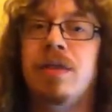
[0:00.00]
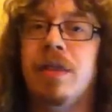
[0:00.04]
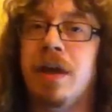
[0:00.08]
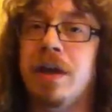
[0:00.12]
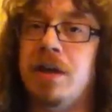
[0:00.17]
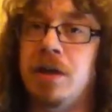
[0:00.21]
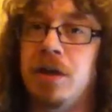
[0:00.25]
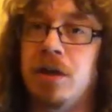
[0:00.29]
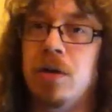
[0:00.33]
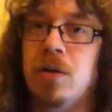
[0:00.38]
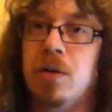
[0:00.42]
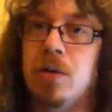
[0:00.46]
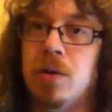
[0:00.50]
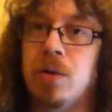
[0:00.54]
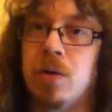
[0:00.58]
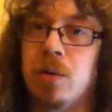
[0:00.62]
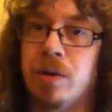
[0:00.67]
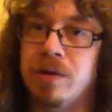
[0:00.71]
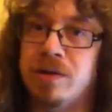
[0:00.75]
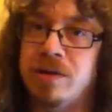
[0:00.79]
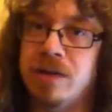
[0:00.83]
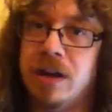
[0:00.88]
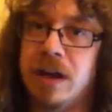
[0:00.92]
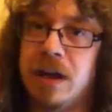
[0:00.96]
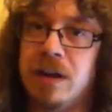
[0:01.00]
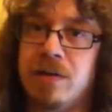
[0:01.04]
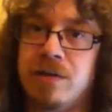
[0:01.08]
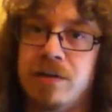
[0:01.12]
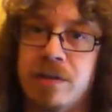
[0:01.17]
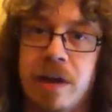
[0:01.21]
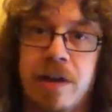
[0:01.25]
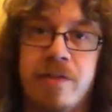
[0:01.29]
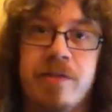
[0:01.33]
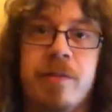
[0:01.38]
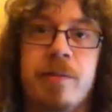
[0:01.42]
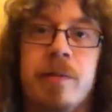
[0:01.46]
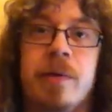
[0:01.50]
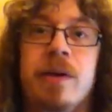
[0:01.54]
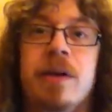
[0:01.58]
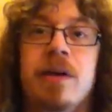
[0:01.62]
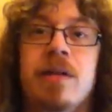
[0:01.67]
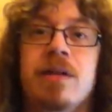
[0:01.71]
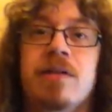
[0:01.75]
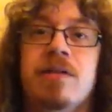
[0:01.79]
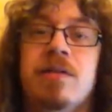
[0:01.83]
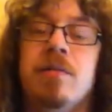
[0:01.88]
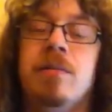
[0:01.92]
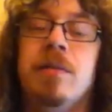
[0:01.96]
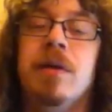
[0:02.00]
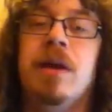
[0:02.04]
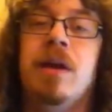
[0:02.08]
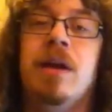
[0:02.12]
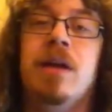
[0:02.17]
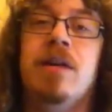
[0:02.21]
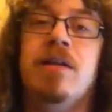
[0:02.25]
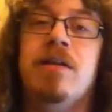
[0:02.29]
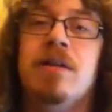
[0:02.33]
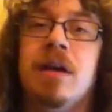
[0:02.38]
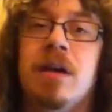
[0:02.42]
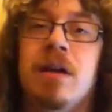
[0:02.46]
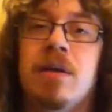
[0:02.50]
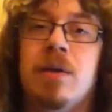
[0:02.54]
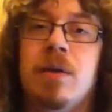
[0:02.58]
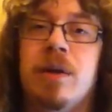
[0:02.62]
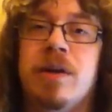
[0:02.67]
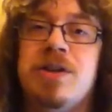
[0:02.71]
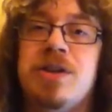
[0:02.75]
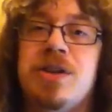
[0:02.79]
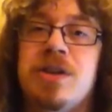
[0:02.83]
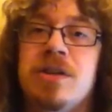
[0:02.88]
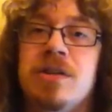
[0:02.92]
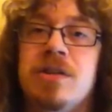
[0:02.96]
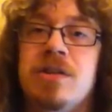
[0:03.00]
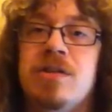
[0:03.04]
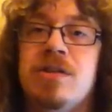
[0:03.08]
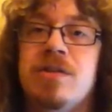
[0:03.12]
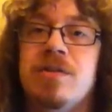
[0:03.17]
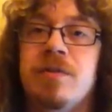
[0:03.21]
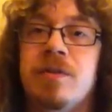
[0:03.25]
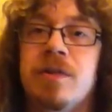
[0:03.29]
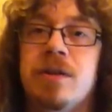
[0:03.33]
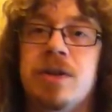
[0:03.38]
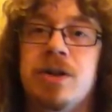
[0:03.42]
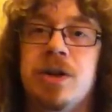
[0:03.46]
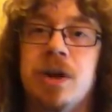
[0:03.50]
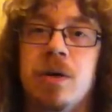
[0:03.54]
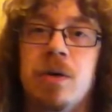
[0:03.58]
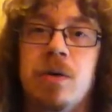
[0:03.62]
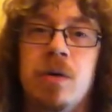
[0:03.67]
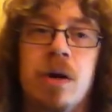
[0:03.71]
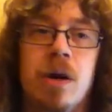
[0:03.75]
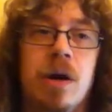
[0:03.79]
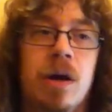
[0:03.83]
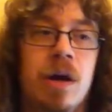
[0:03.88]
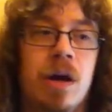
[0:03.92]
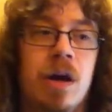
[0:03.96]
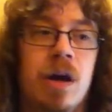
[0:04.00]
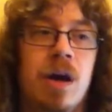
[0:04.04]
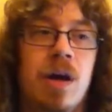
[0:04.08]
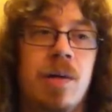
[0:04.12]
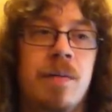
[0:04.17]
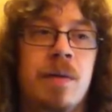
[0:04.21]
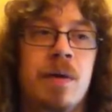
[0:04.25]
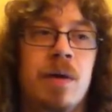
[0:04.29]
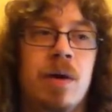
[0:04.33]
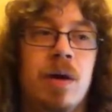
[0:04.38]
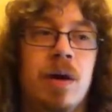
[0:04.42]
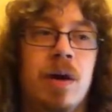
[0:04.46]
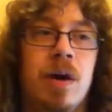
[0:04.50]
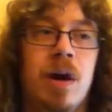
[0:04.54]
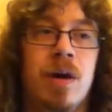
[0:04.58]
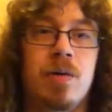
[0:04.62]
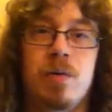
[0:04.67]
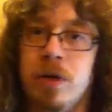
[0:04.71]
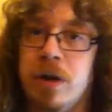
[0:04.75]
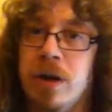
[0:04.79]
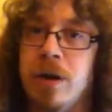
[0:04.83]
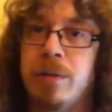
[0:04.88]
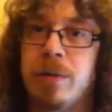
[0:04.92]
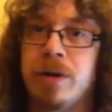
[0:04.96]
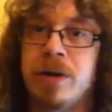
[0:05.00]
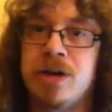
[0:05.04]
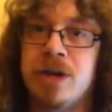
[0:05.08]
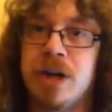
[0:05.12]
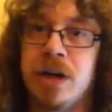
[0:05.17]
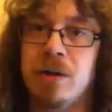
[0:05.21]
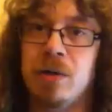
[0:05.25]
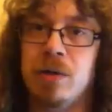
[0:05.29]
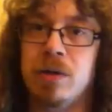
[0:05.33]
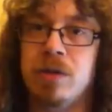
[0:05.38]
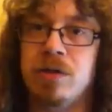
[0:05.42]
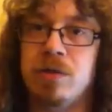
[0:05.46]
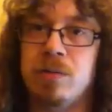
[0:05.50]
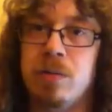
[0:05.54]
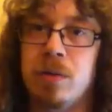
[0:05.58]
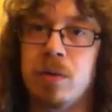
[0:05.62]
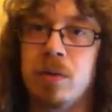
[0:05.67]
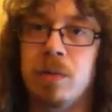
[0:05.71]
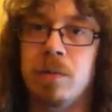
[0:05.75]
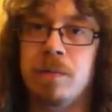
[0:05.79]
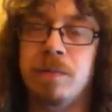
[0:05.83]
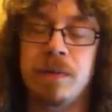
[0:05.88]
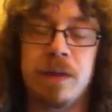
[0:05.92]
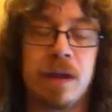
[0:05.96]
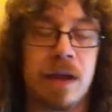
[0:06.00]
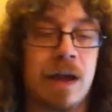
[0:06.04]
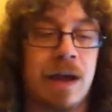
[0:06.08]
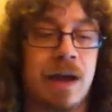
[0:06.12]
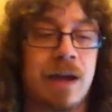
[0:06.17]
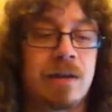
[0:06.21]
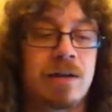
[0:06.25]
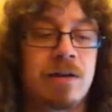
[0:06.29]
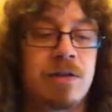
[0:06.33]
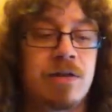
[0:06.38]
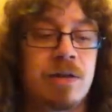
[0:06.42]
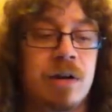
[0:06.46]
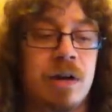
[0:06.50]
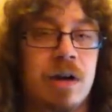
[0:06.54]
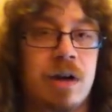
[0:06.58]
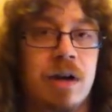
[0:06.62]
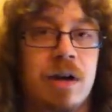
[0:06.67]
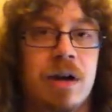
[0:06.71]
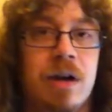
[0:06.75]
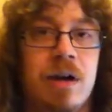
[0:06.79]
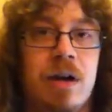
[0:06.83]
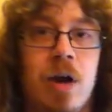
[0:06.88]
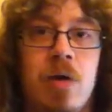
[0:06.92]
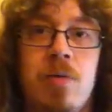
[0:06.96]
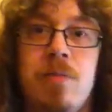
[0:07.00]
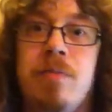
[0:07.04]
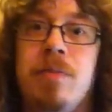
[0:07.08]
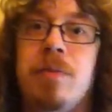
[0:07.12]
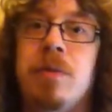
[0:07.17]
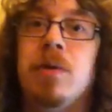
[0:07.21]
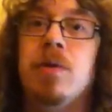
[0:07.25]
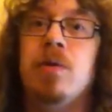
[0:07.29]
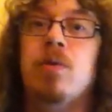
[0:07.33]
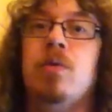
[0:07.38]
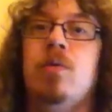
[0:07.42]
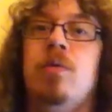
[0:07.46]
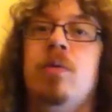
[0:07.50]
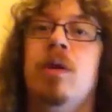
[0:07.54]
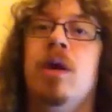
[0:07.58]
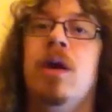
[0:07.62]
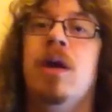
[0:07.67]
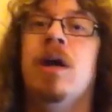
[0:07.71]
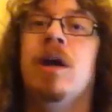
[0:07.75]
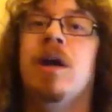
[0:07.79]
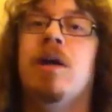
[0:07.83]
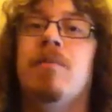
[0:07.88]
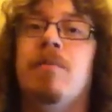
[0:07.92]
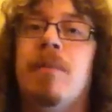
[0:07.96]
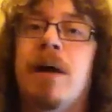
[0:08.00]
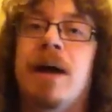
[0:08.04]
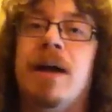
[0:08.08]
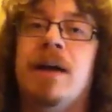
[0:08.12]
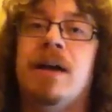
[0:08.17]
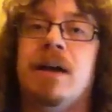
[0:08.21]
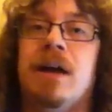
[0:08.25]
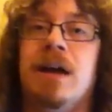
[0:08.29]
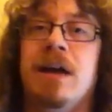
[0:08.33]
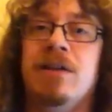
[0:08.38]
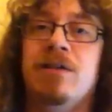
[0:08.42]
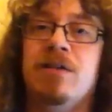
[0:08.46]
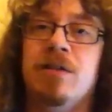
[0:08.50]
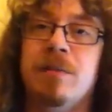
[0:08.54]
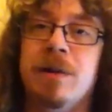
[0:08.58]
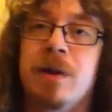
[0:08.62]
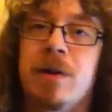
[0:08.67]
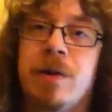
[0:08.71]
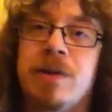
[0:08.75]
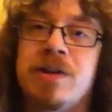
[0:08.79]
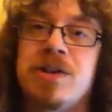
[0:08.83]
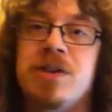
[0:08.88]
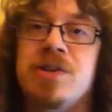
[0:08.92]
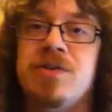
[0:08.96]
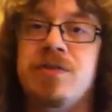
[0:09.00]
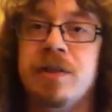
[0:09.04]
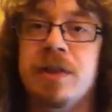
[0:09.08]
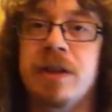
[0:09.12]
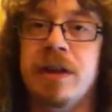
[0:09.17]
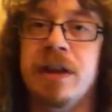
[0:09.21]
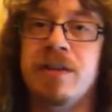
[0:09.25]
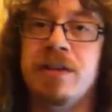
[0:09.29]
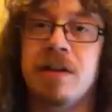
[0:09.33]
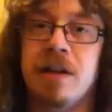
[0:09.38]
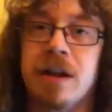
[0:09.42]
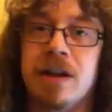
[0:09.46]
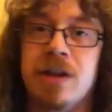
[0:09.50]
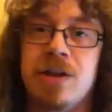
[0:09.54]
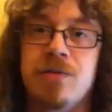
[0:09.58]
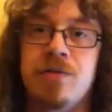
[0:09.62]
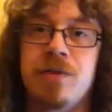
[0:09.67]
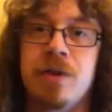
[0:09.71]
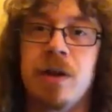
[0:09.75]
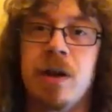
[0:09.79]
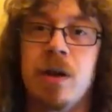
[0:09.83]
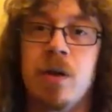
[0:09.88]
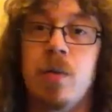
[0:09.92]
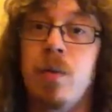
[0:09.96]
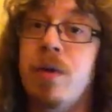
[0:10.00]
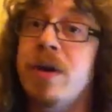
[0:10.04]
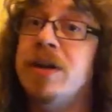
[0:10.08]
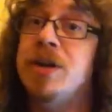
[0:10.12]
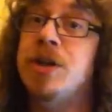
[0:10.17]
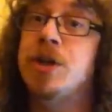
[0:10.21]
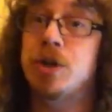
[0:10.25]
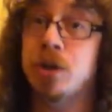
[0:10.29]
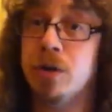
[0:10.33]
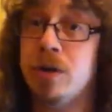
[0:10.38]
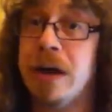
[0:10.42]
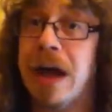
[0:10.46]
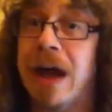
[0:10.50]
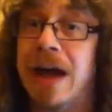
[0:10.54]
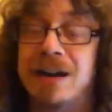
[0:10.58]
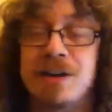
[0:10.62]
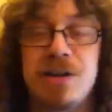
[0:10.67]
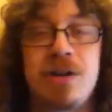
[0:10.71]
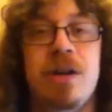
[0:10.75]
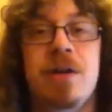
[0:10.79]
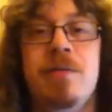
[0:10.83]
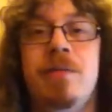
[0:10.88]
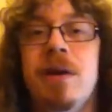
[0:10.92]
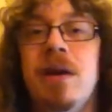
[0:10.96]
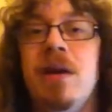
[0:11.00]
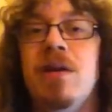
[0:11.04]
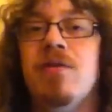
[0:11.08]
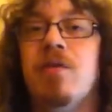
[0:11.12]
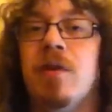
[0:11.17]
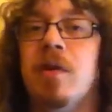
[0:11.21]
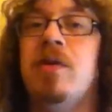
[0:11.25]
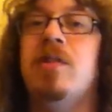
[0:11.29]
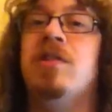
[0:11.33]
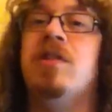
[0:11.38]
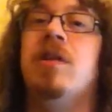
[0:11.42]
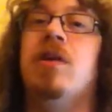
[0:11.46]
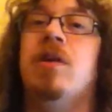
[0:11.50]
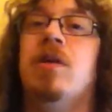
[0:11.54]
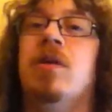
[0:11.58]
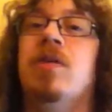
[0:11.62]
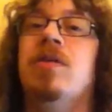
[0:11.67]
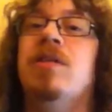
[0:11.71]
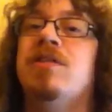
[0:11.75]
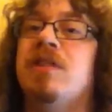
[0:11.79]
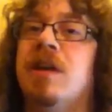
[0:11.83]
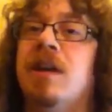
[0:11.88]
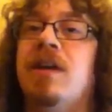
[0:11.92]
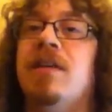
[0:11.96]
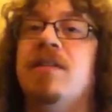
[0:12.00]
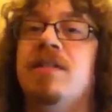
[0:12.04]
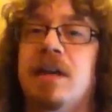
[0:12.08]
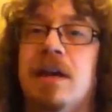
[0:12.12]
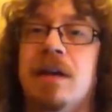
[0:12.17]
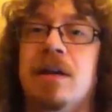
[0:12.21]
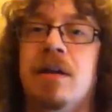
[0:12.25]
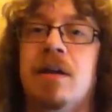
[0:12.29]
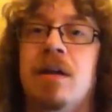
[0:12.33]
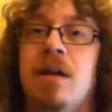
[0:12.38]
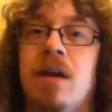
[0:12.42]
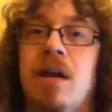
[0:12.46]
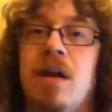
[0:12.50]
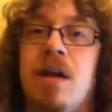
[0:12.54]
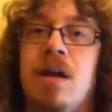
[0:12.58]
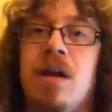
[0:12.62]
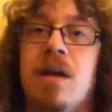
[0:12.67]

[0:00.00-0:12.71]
Thank you once again to everybody that submitted questions for the show. I really appreciate all the support, and I hope you will come back and submit questions for the next collection video, which should actually be focusing on the Sega Saturn.